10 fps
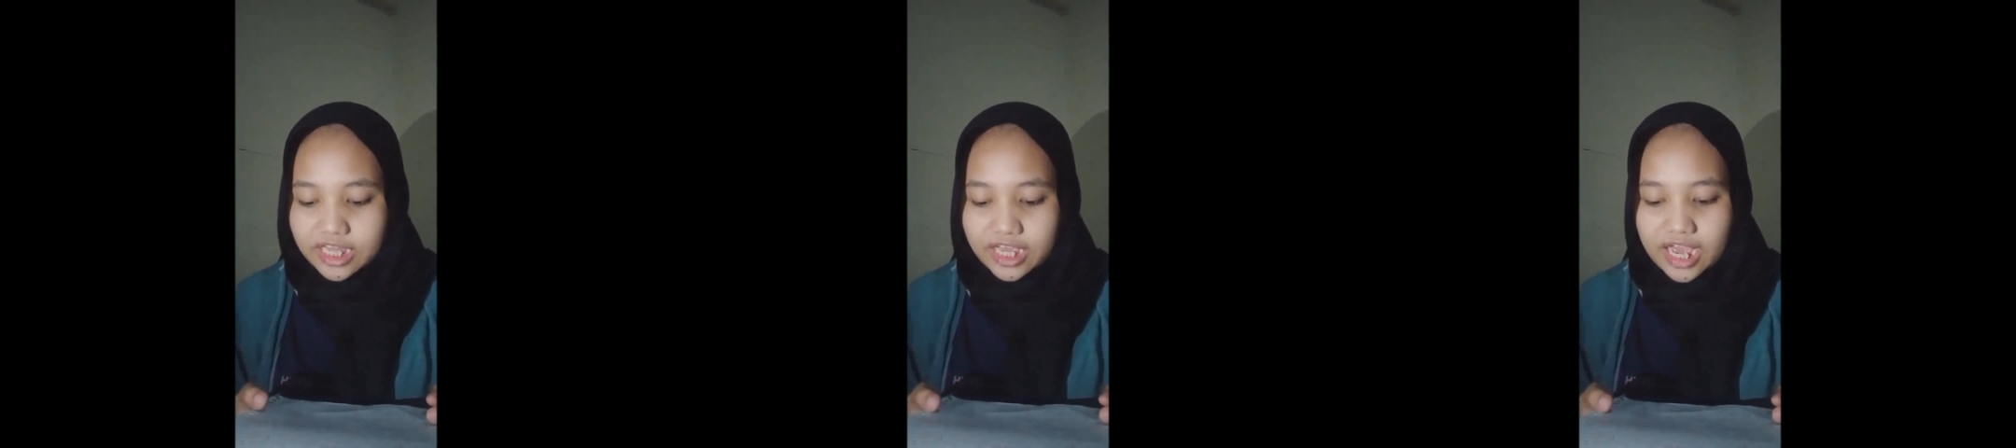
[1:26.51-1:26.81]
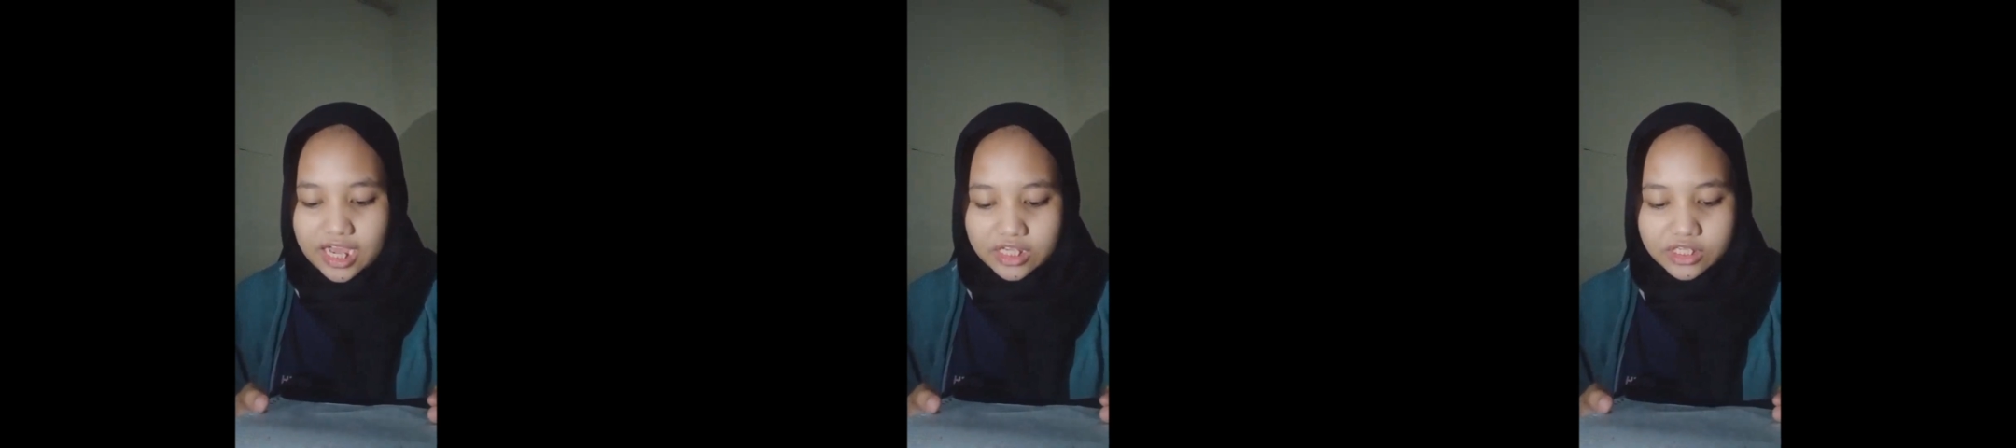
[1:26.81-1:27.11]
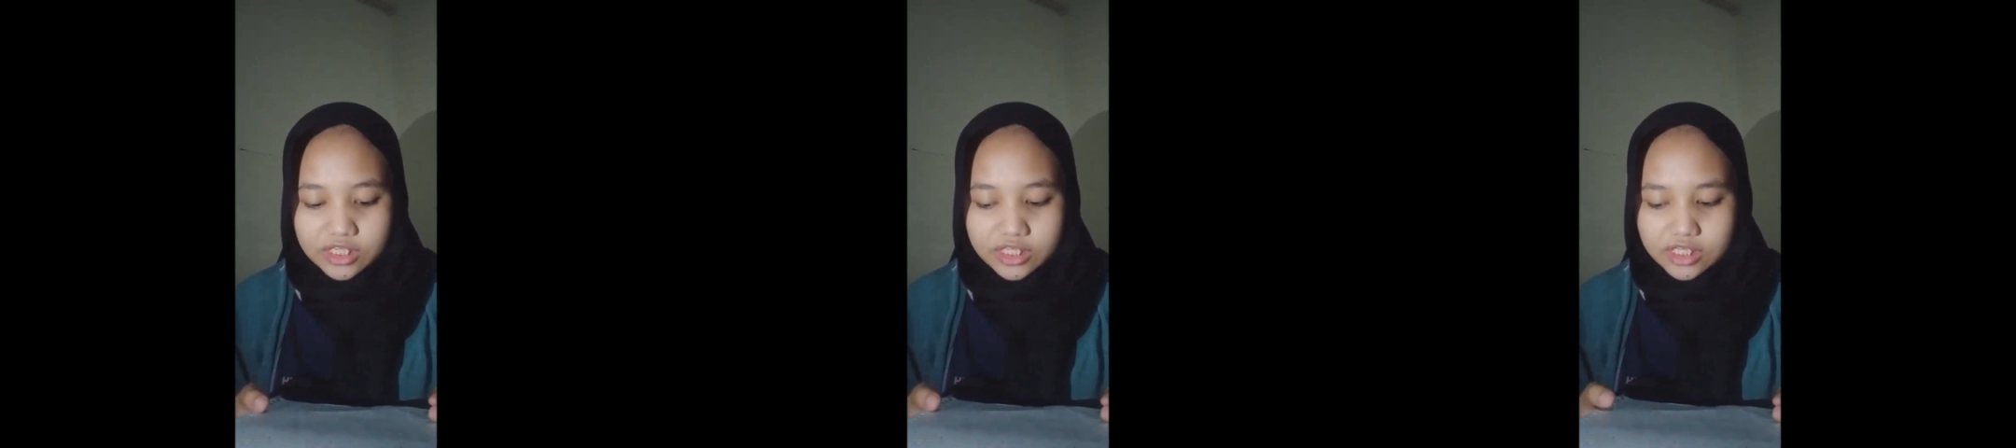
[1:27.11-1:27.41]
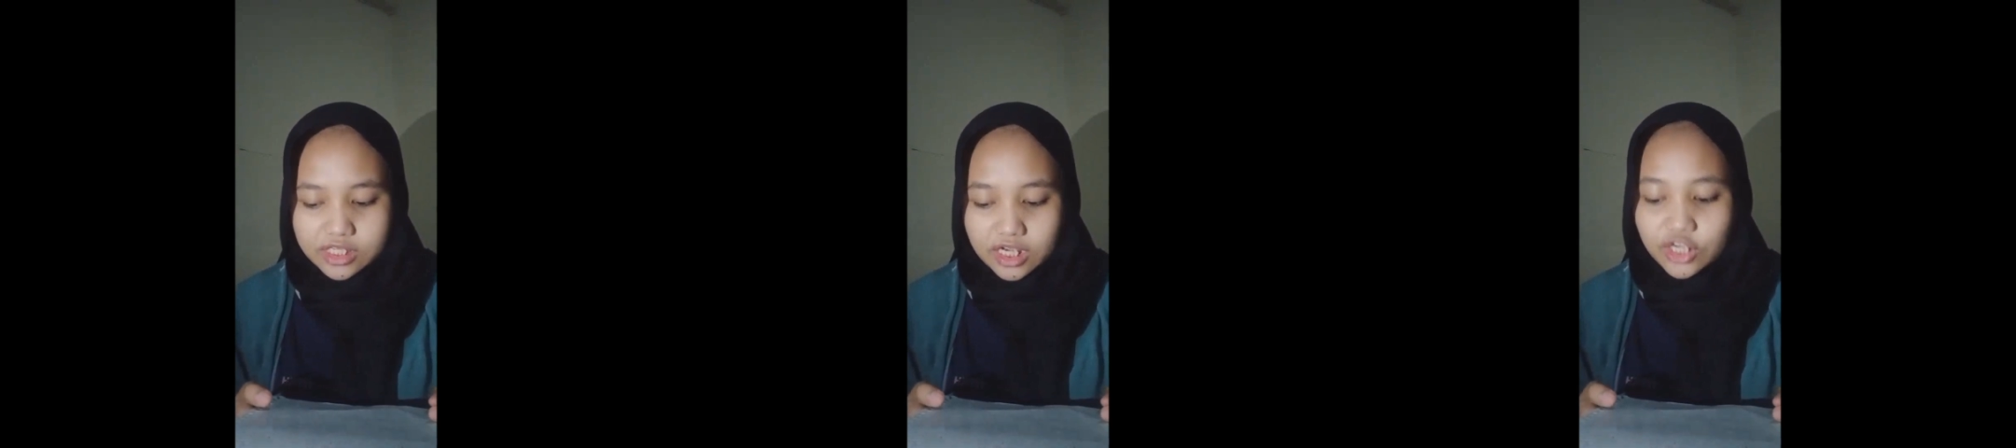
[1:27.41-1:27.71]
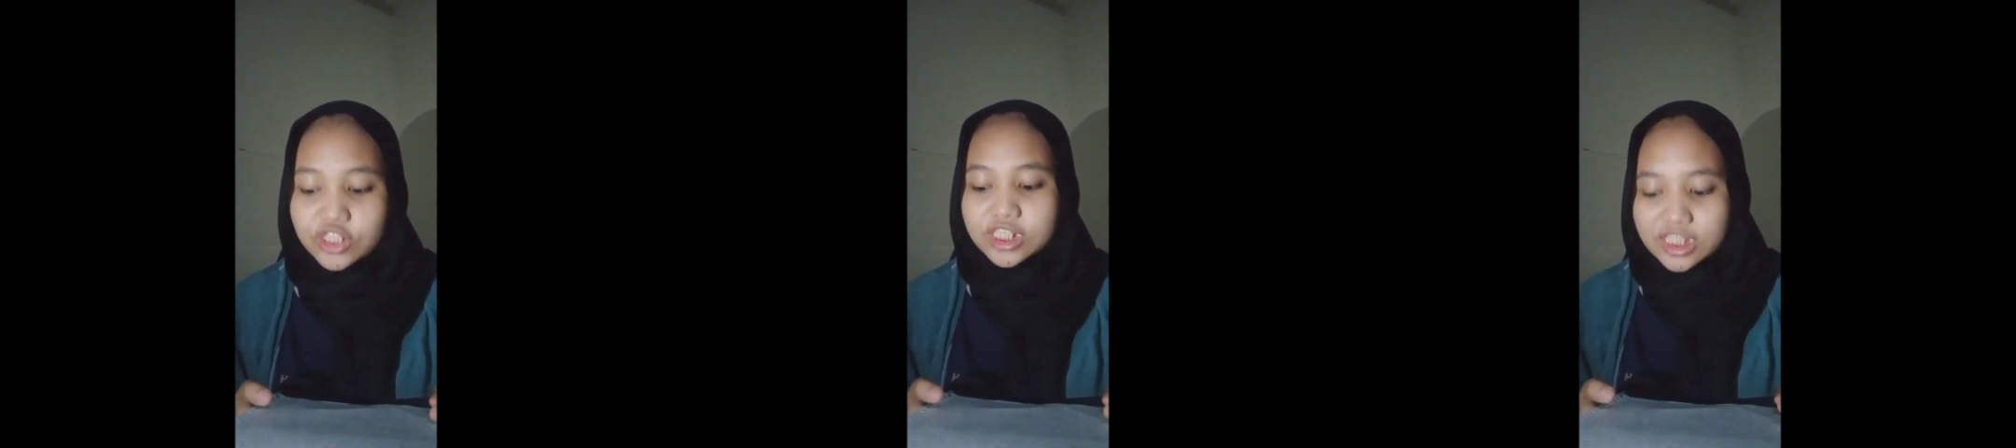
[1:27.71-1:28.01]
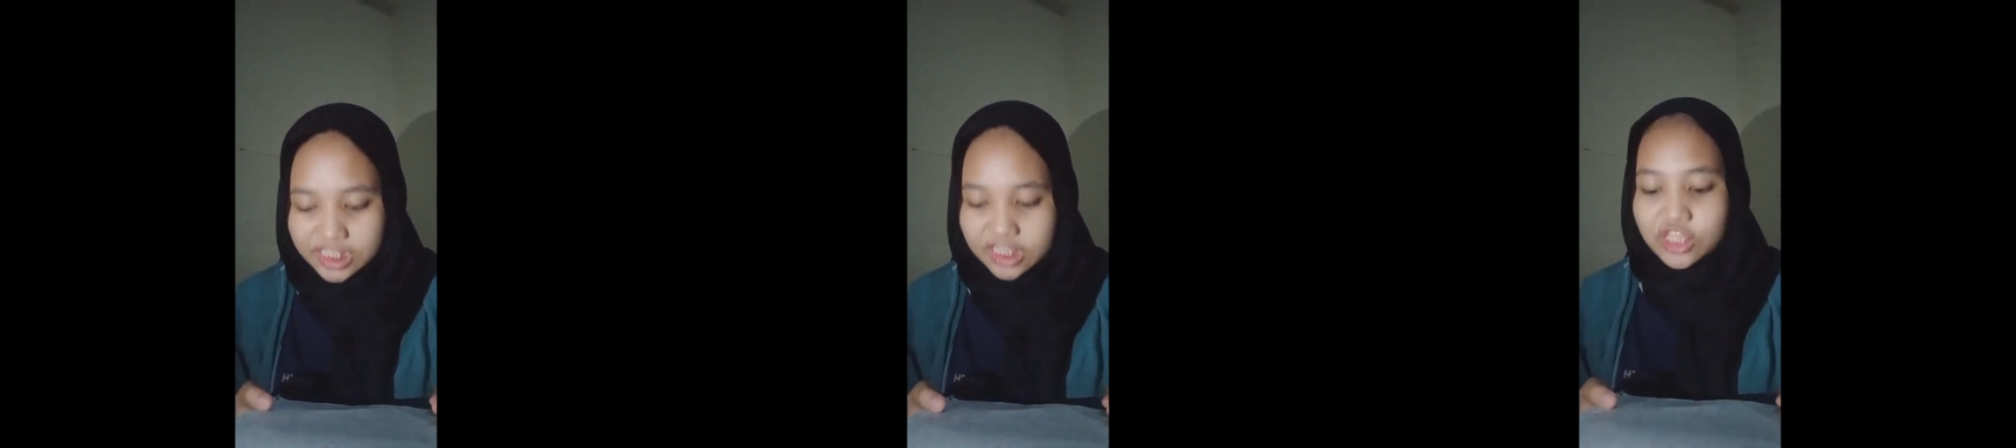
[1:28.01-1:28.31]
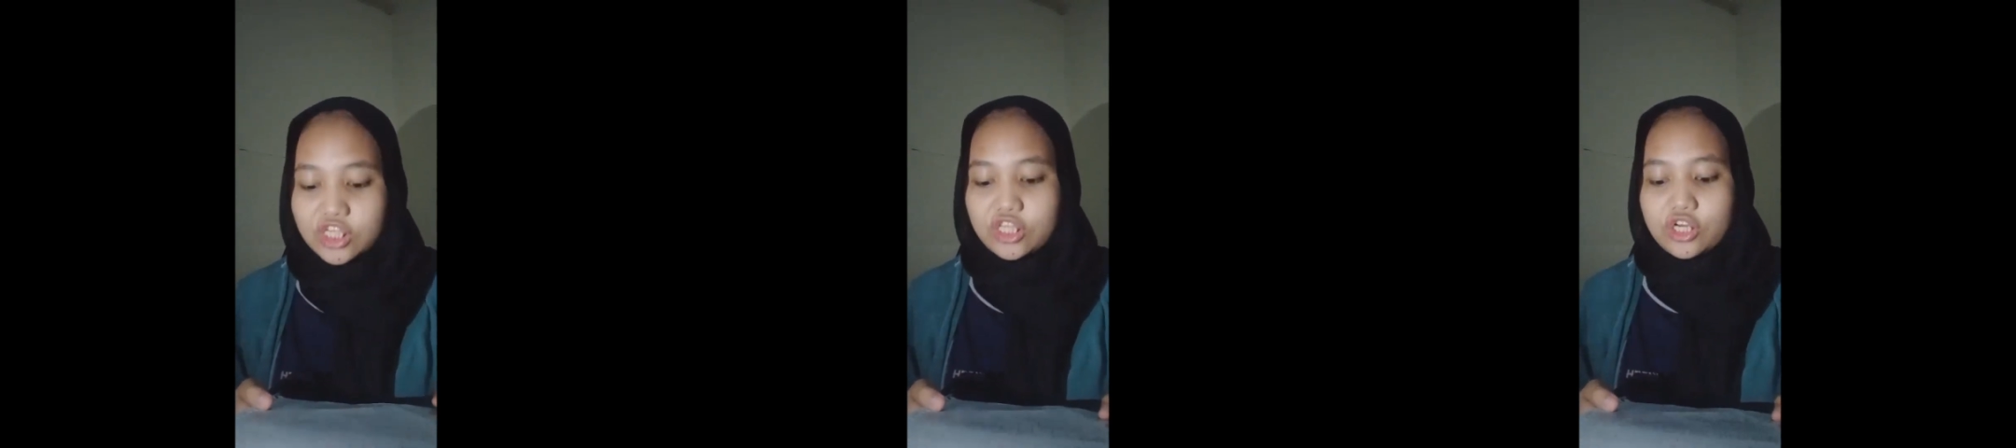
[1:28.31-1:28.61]
He asked. Kancil did
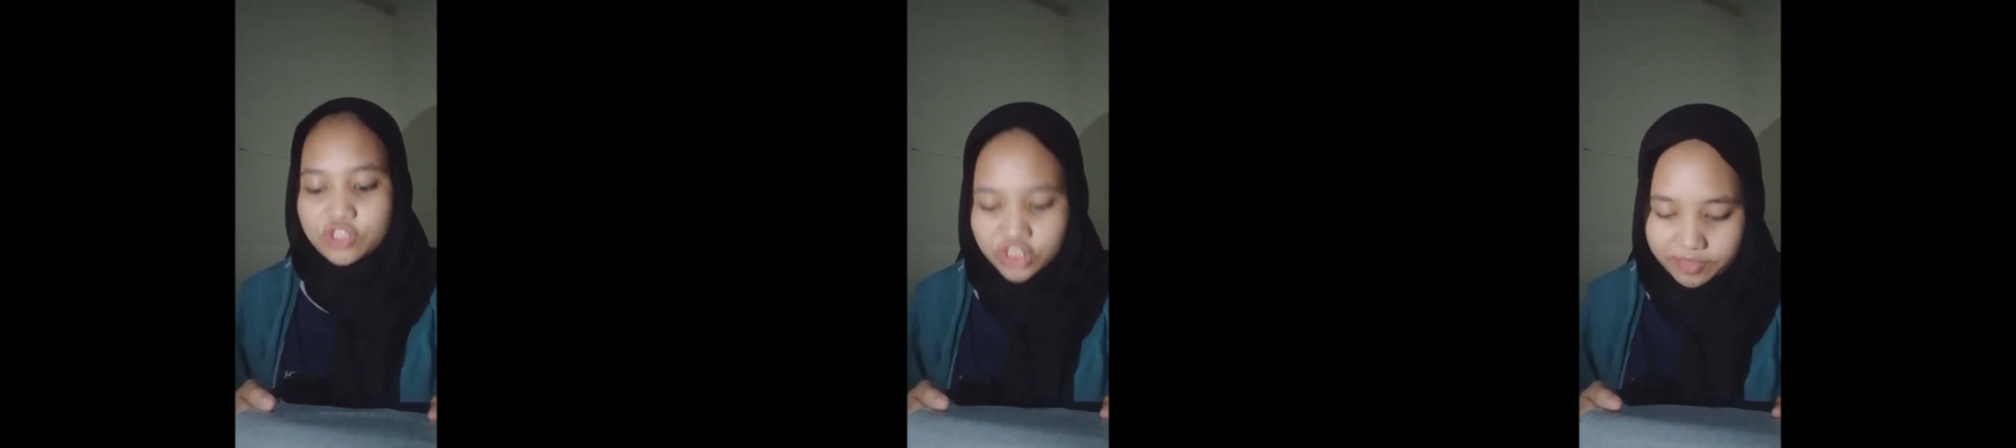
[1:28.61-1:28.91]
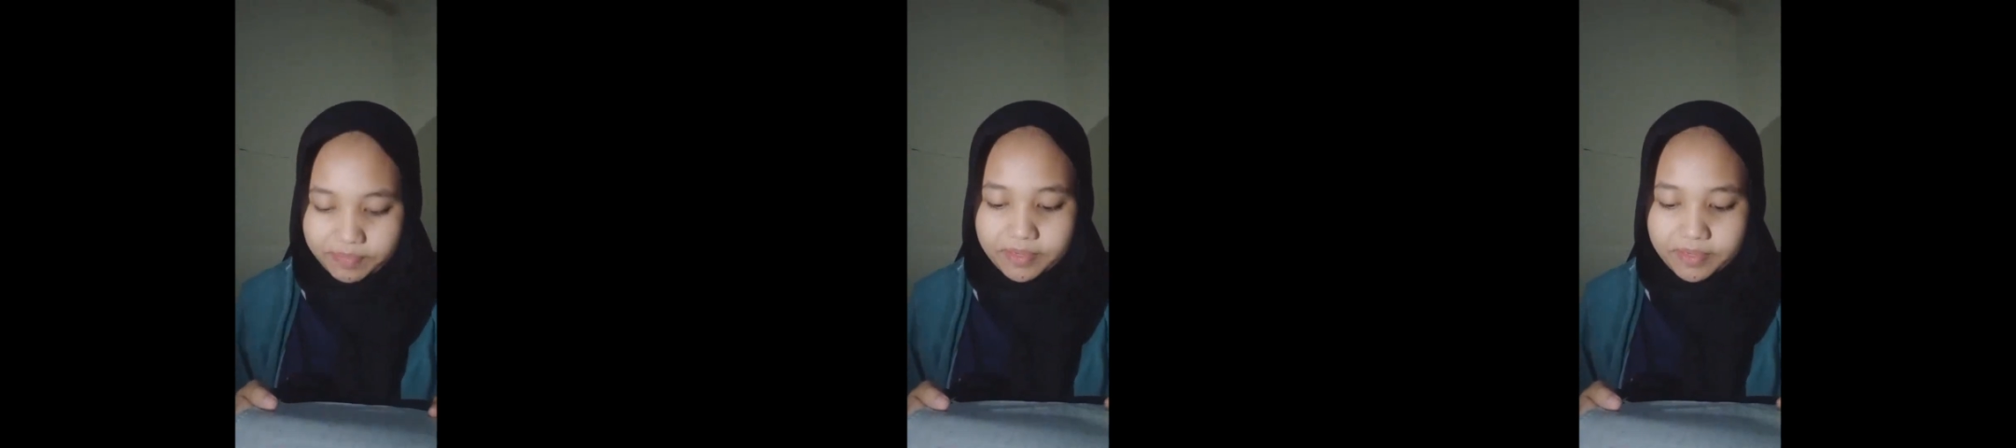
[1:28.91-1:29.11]
not object